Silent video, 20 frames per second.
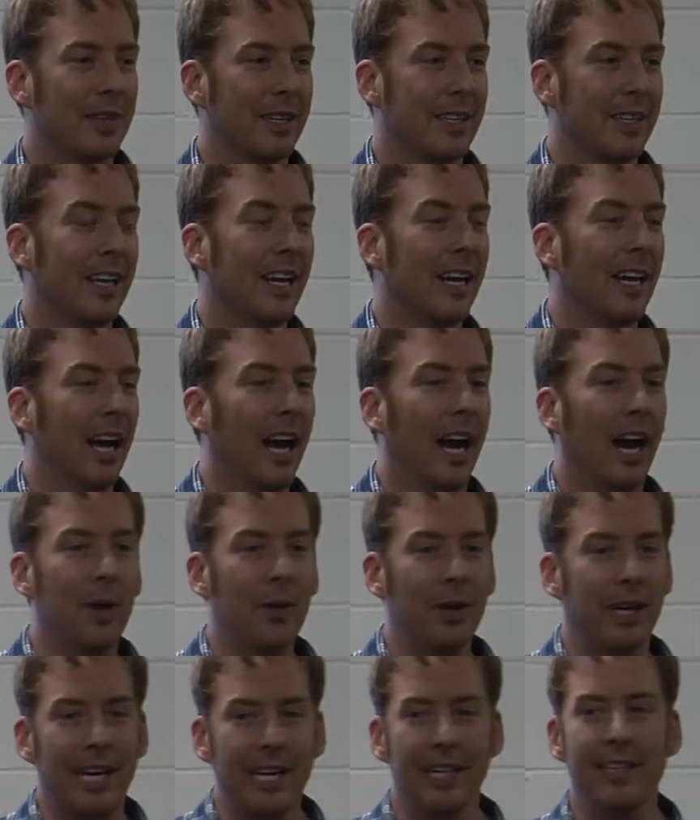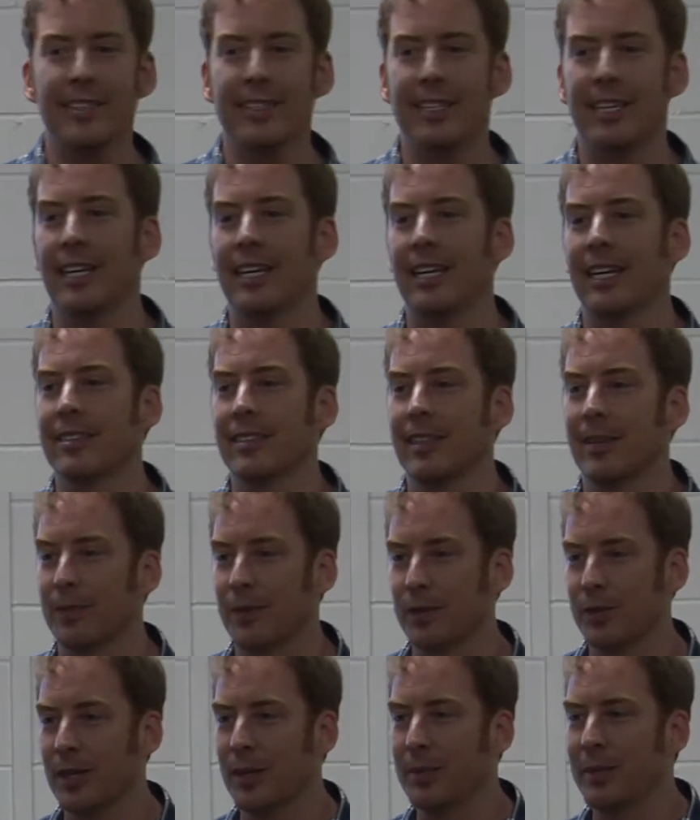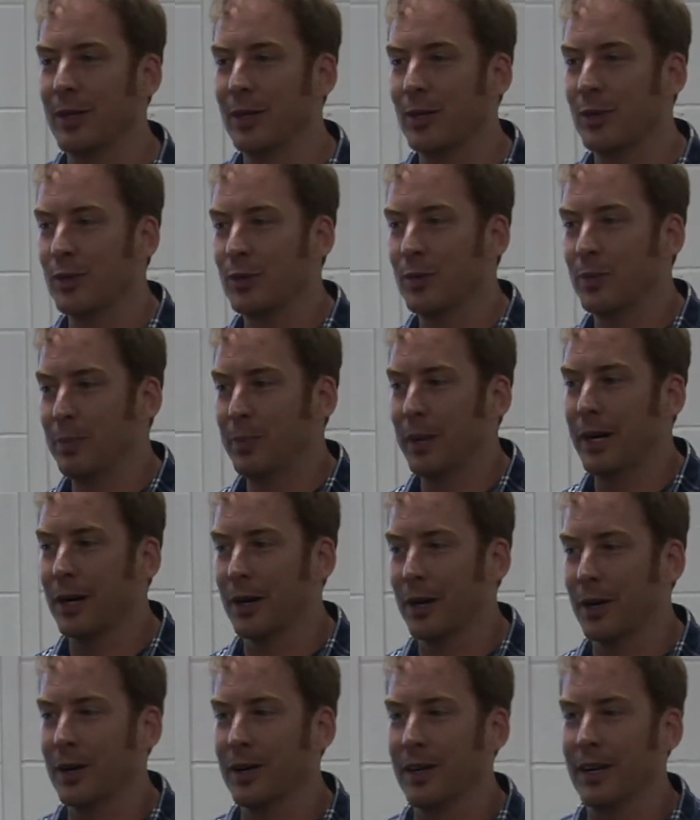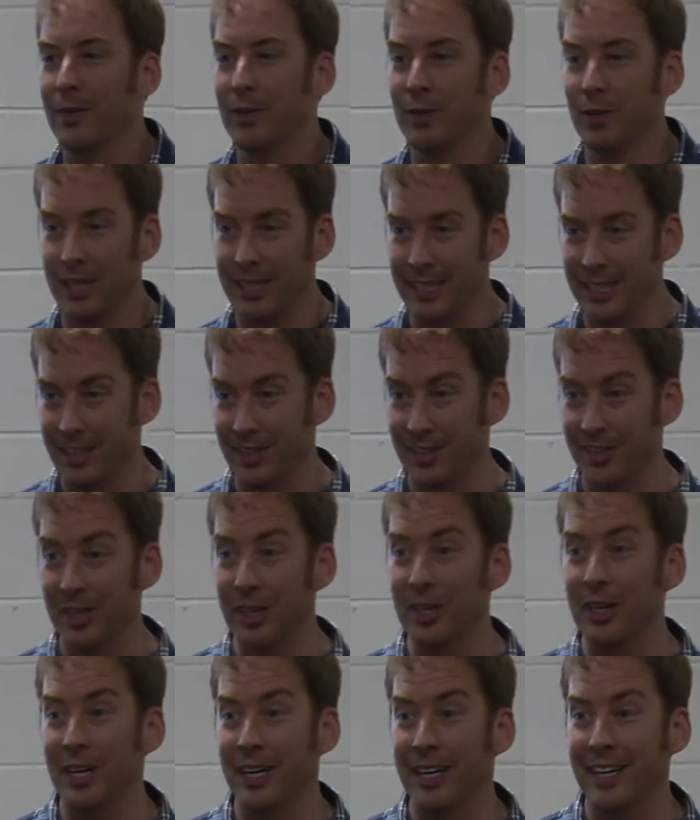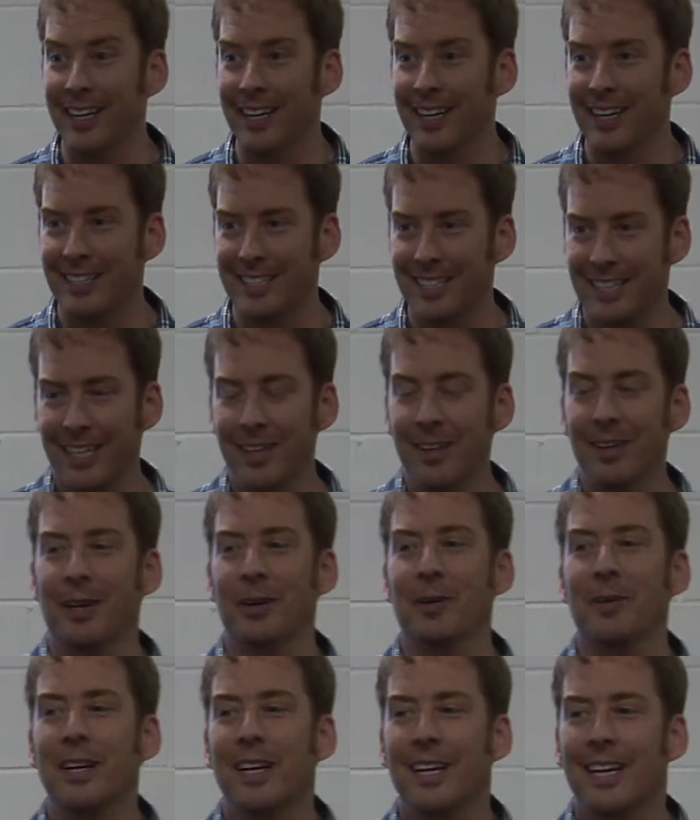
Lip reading: And how easy is it for somebody who's bigger, if your idea is good, to kill you?